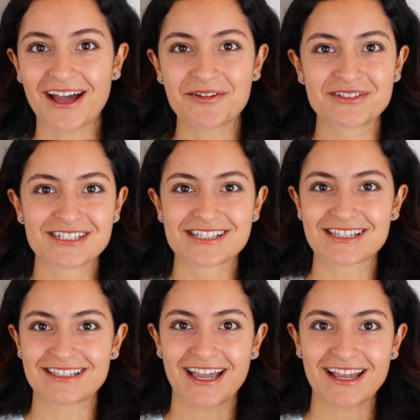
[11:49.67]
I would just
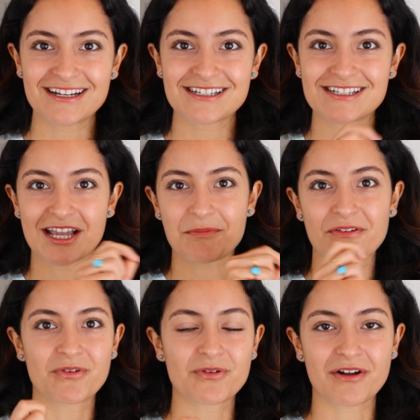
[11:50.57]
land, take my
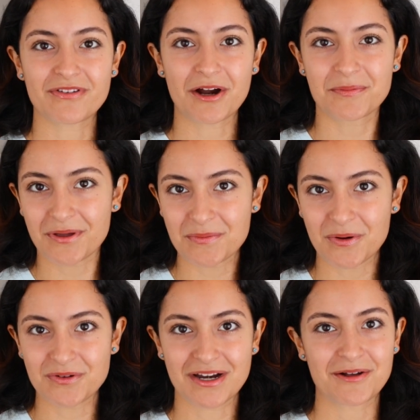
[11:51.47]
phone off airplane
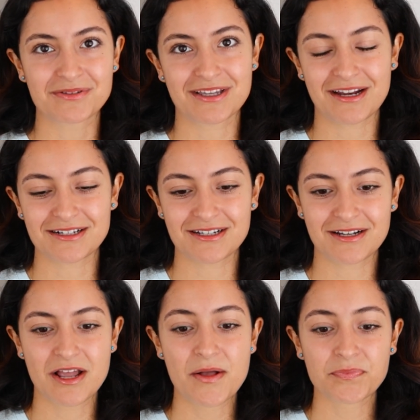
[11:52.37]
mode, and I was connected.
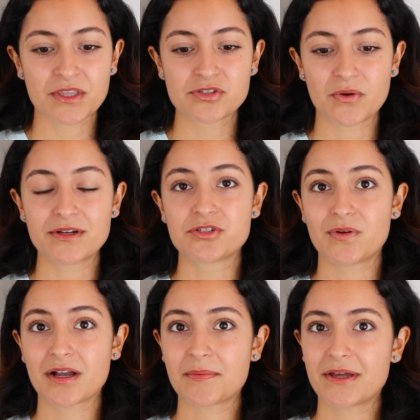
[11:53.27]
So I do
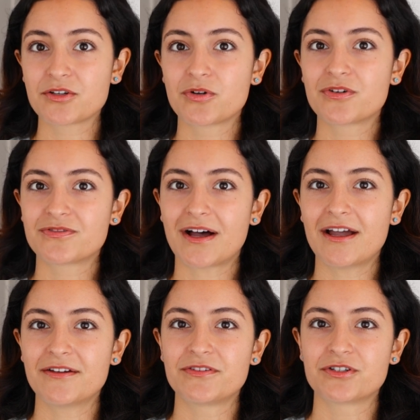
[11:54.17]
recommend Google Fi
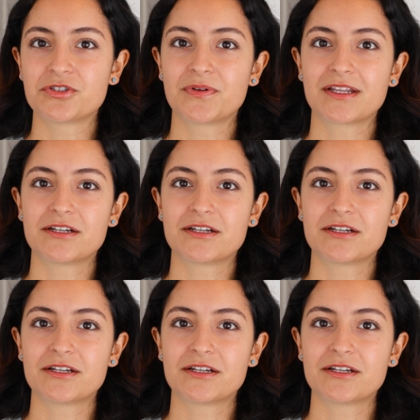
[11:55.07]
if you're doing an